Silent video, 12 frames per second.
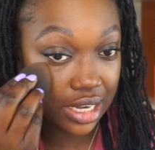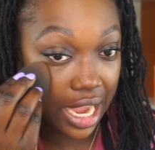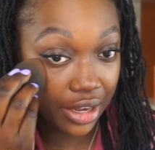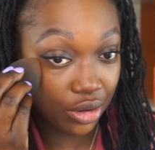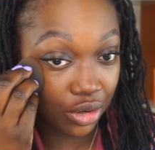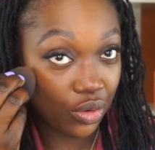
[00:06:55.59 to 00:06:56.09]
I
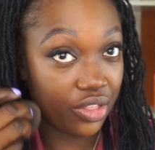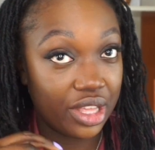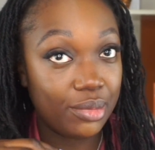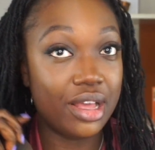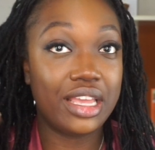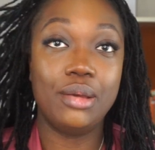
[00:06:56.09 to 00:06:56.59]
don't know anything
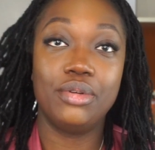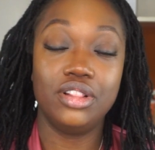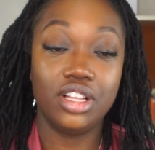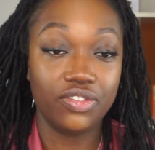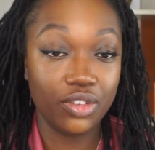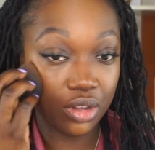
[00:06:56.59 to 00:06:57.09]
about
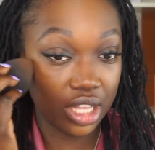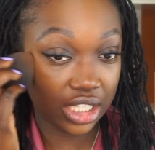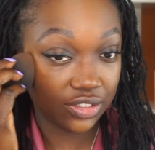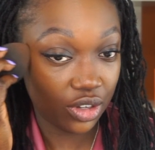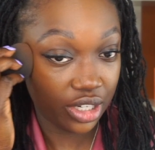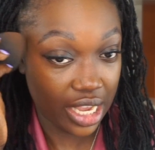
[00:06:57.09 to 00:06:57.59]
chemical
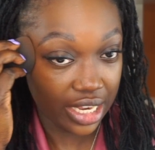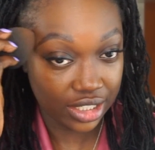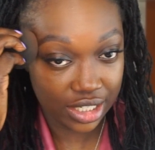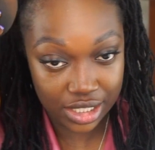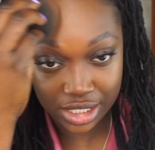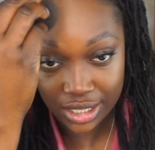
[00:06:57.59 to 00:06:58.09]

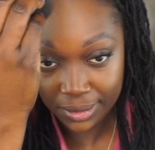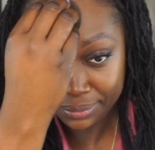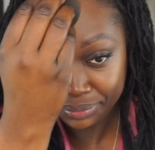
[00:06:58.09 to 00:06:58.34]
exfoliations.